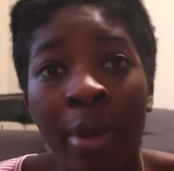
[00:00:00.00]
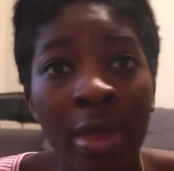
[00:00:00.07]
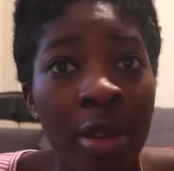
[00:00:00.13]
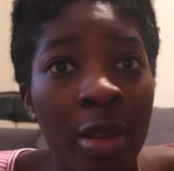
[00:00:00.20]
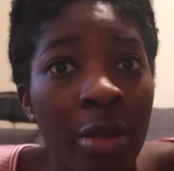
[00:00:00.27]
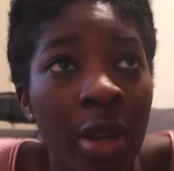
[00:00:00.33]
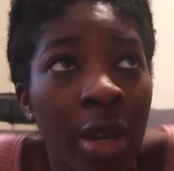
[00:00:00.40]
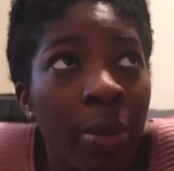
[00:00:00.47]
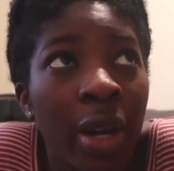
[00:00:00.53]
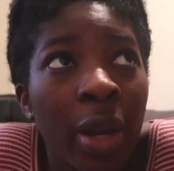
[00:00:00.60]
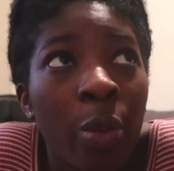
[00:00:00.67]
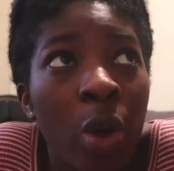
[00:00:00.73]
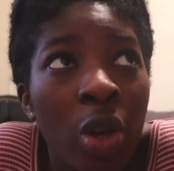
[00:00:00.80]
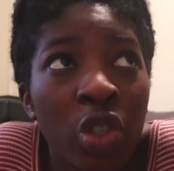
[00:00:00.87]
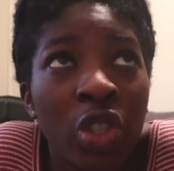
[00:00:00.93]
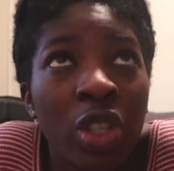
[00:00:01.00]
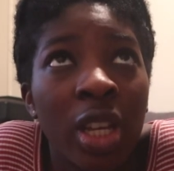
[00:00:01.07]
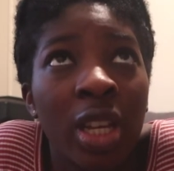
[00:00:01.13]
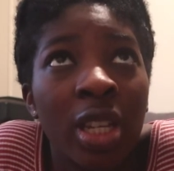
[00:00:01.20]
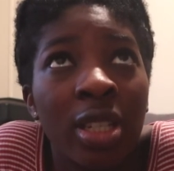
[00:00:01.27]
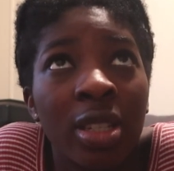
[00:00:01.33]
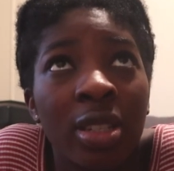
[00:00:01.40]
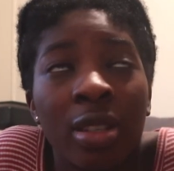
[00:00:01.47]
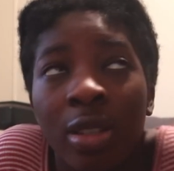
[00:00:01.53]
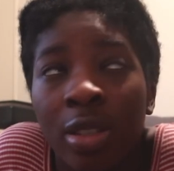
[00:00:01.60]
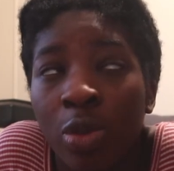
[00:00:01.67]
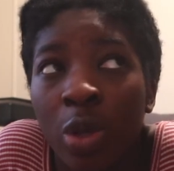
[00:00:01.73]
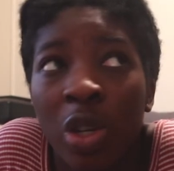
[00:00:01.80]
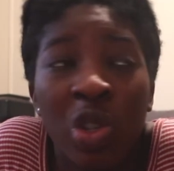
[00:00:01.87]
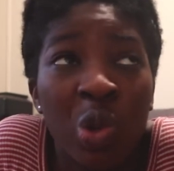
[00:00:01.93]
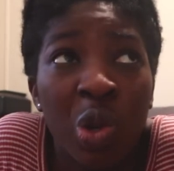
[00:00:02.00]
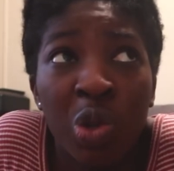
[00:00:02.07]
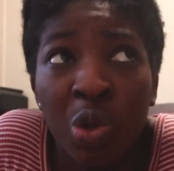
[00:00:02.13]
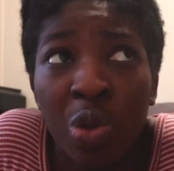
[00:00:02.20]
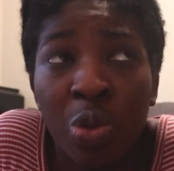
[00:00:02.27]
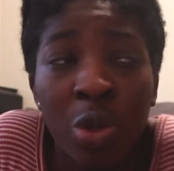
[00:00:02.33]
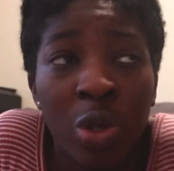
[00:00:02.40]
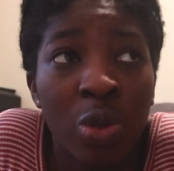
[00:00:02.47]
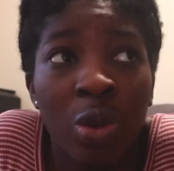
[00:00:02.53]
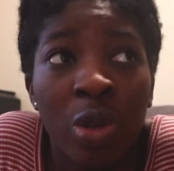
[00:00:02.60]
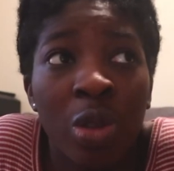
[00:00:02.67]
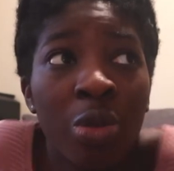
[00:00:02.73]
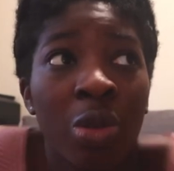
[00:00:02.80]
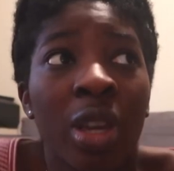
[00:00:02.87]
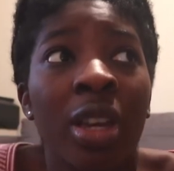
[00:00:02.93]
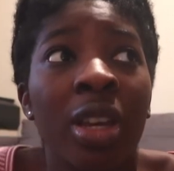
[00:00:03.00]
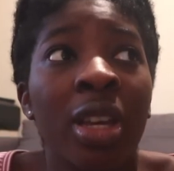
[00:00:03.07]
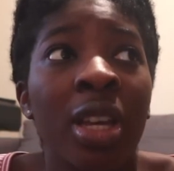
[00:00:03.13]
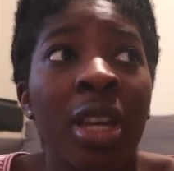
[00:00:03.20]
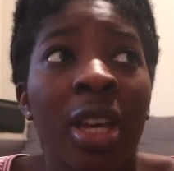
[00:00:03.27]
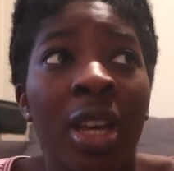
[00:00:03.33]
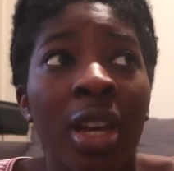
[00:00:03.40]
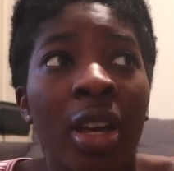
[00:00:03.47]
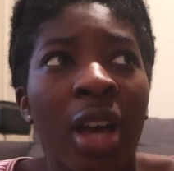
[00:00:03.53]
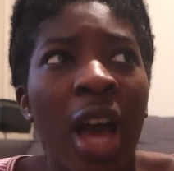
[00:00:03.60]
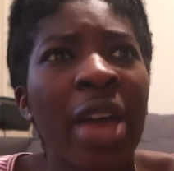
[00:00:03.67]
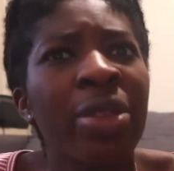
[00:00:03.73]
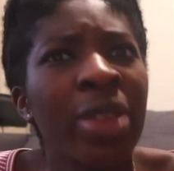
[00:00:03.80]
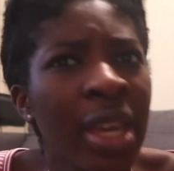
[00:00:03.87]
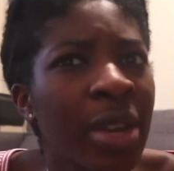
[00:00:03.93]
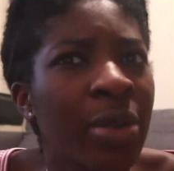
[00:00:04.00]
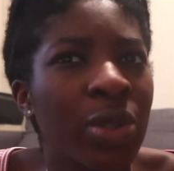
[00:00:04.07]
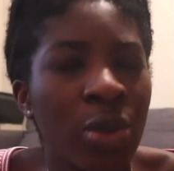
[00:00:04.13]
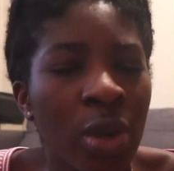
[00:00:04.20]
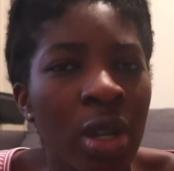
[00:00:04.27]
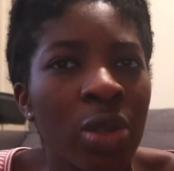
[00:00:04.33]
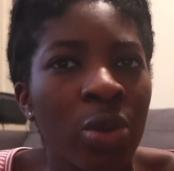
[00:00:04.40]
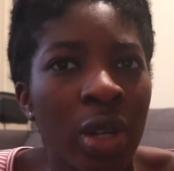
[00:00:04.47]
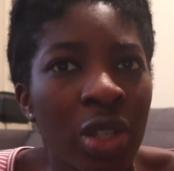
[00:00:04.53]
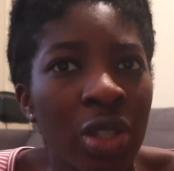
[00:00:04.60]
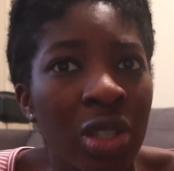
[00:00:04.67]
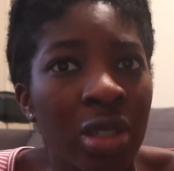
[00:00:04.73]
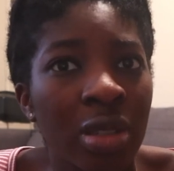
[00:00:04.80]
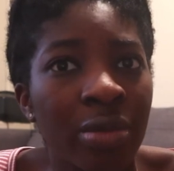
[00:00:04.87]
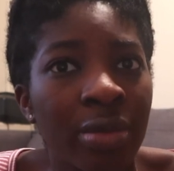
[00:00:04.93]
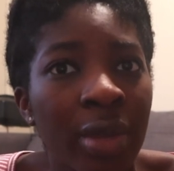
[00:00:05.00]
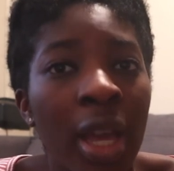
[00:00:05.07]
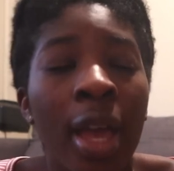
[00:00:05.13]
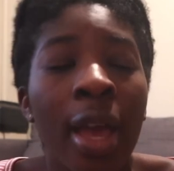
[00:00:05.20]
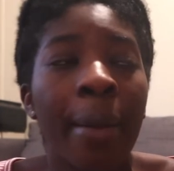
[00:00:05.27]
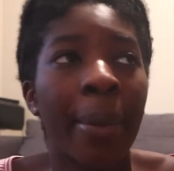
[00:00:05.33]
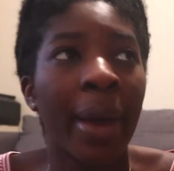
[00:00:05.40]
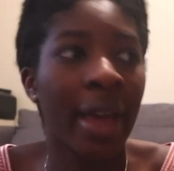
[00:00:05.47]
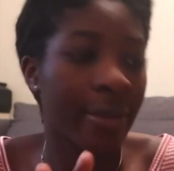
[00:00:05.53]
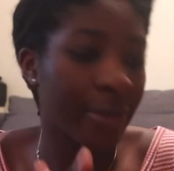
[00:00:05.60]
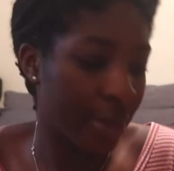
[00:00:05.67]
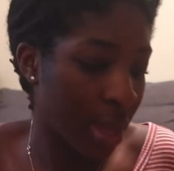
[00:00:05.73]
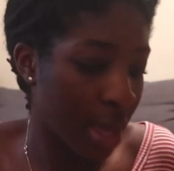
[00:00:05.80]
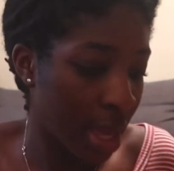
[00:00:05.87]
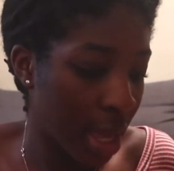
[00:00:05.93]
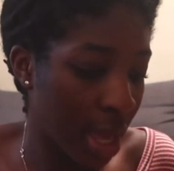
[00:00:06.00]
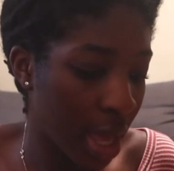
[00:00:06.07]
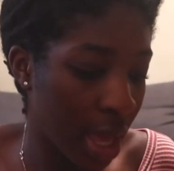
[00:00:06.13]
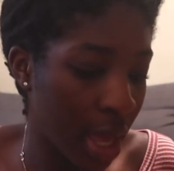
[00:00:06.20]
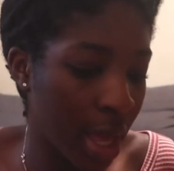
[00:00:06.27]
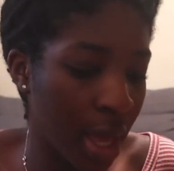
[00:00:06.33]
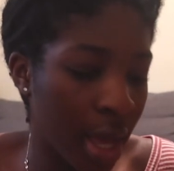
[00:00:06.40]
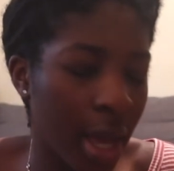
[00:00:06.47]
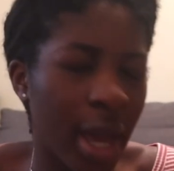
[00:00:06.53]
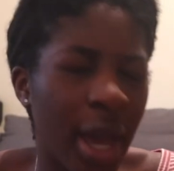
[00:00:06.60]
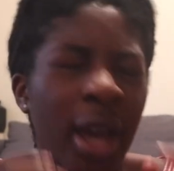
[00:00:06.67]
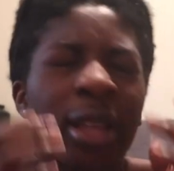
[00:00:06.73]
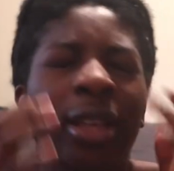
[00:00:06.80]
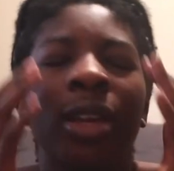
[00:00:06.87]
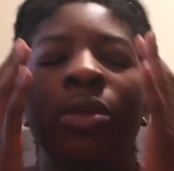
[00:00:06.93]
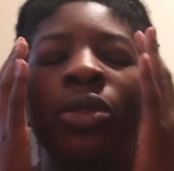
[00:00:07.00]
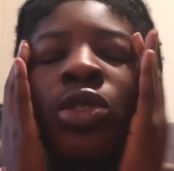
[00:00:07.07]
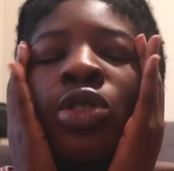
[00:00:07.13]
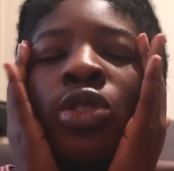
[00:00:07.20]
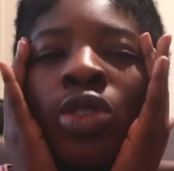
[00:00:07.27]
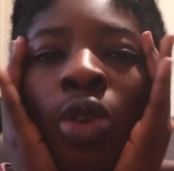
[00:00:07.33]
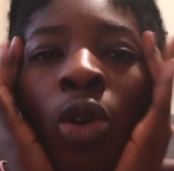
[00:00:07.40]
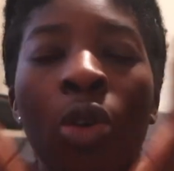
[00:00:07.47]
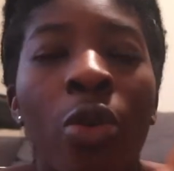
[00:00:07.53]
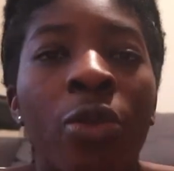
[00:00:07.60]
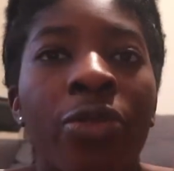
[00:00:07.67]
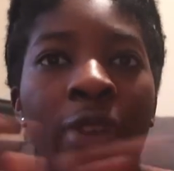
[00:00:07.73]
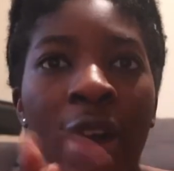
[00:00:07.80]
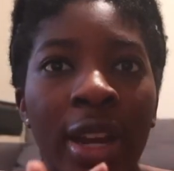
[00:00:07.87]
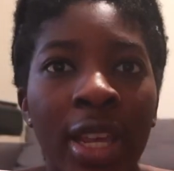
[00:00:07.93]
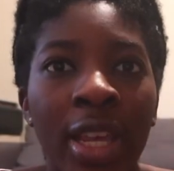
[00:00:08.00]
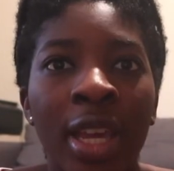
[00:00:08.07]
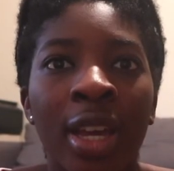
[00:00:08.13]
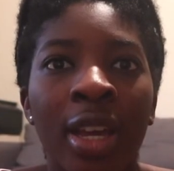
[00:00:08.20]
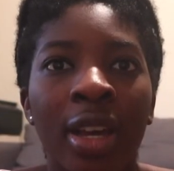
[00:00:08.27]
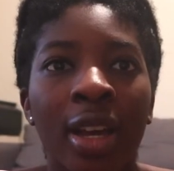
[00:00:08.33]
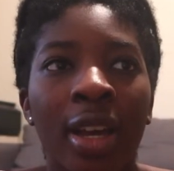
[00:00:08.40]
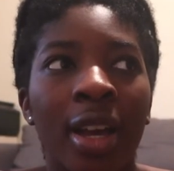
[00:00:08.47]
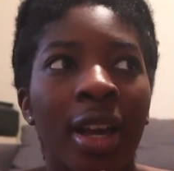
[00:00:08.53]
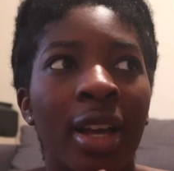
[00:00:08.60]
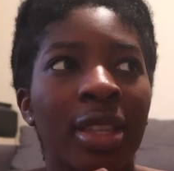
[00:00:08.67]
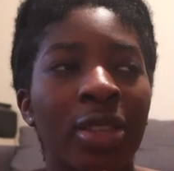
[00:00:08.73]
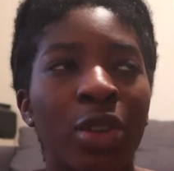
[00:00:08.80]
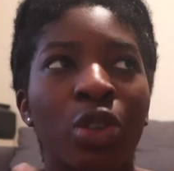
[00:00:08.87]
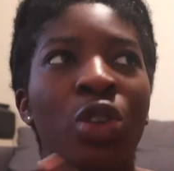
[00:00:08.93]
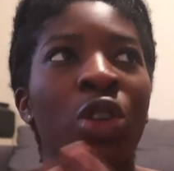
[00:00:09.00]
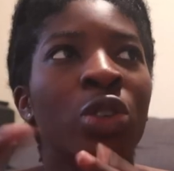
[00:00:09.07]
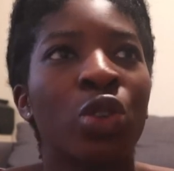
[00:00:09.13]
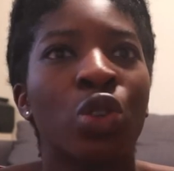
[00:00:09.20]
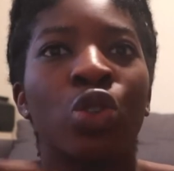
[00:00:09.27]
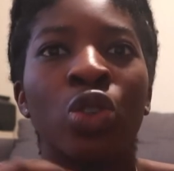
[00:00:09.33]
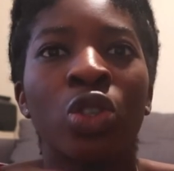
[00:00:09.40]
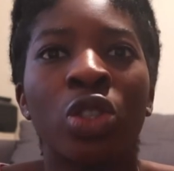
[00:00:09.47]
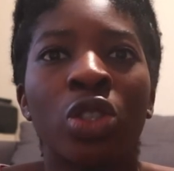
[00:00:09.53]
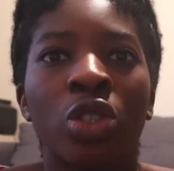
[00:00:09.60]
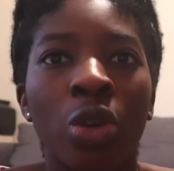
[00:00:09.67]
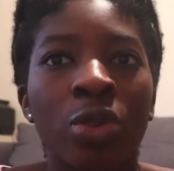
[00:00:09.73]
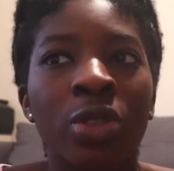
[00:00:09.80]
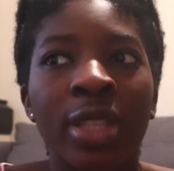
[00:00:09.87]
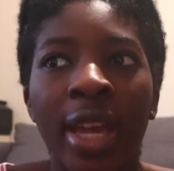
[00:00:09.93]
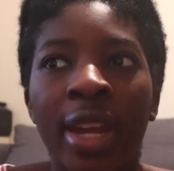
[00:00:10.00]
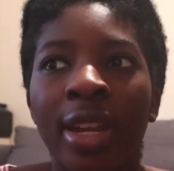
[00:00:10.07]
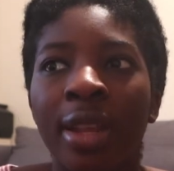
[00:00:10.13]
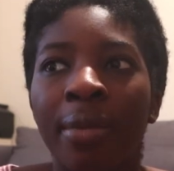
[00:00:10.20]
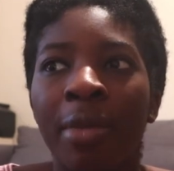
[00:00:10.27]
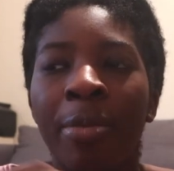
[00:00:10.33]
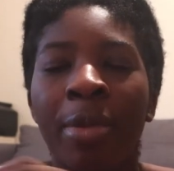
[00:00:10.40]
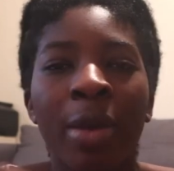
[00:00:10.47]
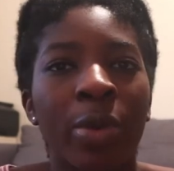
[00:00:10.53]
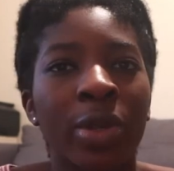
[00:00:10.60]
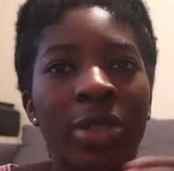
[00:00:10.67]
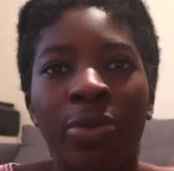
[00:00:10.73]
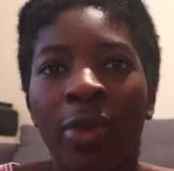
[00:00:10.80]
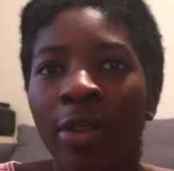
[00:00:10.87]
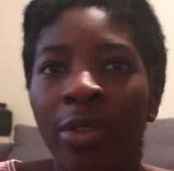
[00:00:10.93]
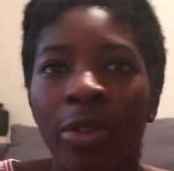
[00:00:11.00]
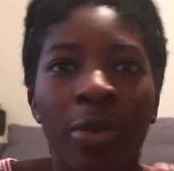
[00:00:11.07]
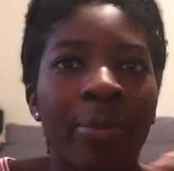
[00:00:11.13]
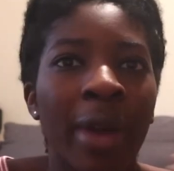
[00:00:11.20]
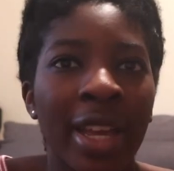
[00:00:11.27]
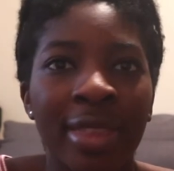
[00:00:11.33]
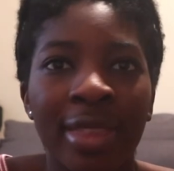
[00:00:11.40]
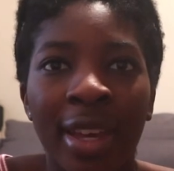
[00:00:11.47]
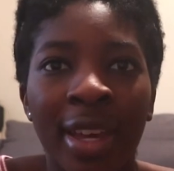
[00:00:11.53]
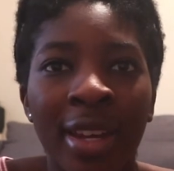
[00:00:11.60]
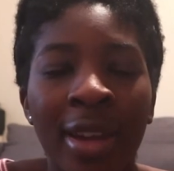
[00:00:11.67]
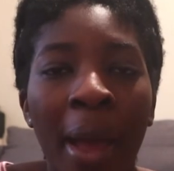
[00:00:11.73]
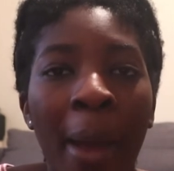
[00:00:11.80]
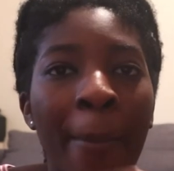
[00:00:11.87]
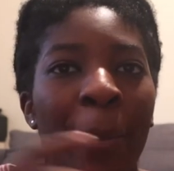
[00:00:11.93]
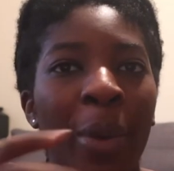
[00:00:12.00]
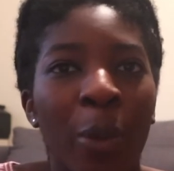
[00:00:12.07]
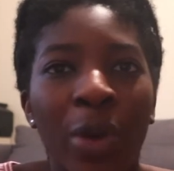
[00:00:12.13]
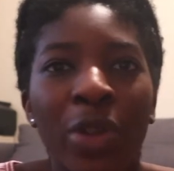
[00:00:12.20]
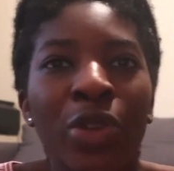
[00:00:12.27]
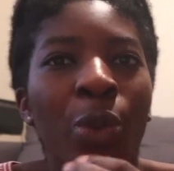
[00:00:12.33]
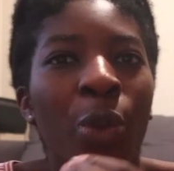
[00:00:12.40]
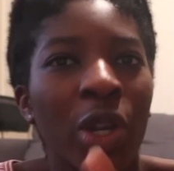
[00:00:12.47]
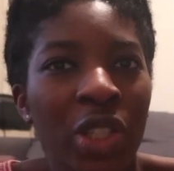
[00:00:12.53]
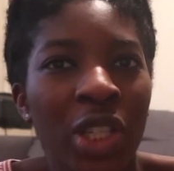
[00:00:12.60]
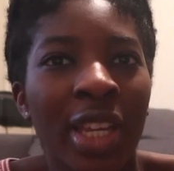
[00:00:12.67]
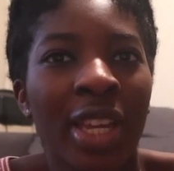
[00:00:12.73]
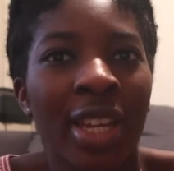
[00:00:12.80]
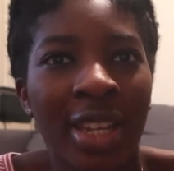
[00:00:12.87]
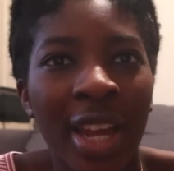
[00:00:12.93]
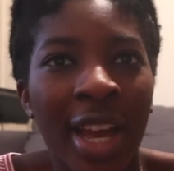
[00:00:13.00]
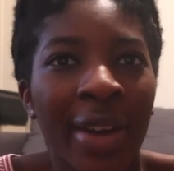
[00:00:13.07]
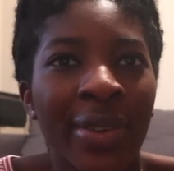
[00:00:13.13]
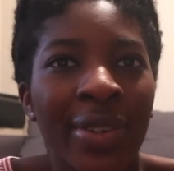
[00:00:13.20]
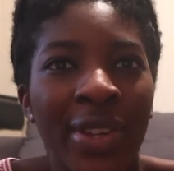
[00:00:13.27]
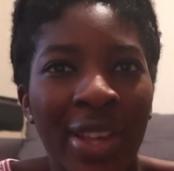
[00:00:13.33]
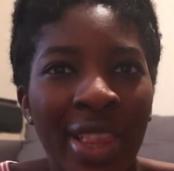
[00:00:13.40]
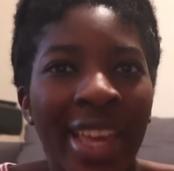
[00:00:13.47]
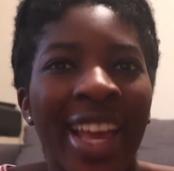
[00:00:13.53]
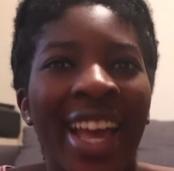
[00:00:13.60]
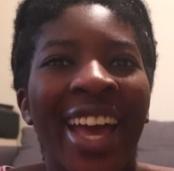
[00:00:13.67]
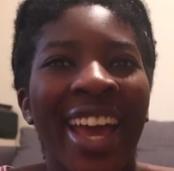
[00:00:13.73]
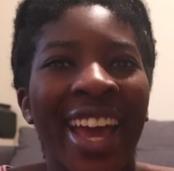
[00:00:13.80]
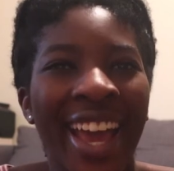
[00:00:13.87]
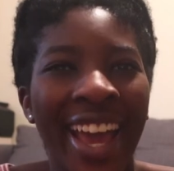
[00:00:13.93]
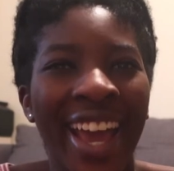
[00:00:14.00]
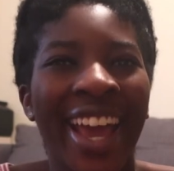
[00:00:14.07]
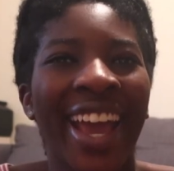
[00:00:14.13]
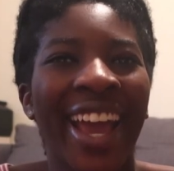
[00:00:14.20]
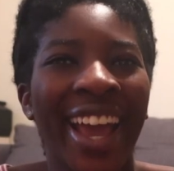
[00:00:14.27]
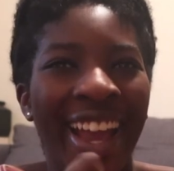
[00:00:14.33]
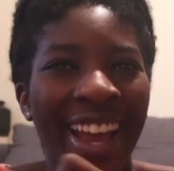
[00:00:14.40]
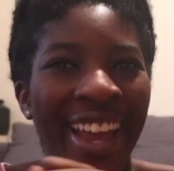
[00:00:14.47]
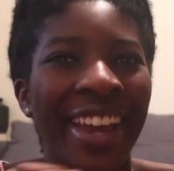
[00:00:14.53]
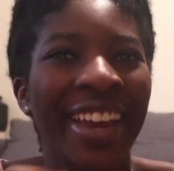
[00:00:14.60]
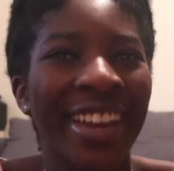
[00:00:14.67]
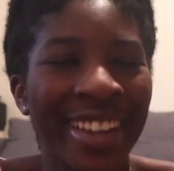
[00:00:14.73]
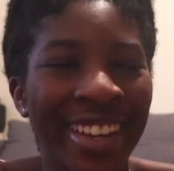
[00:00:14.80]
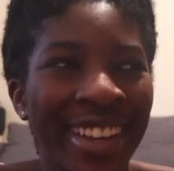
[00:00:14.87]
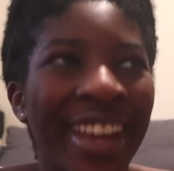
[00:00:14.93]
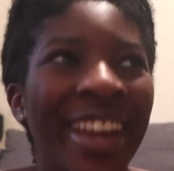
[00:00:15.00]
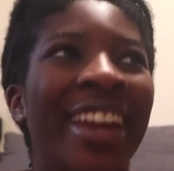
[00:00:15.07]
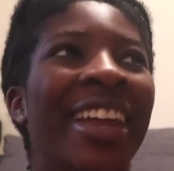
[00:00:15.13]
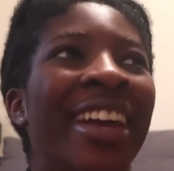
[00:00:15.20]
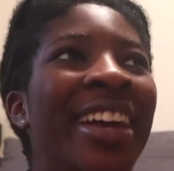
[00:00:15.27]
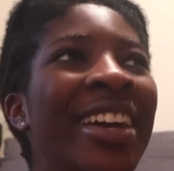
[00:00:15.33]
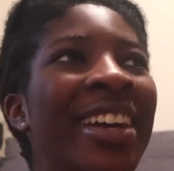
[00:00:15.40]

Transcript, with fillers: bang theory when i watched it 2022 or 2023 i think it was 2022 Okay, it was so funny you know, there's just shows that maybe it wasn't right for you by then, but when you're watching it now, you're like, hey, you're good.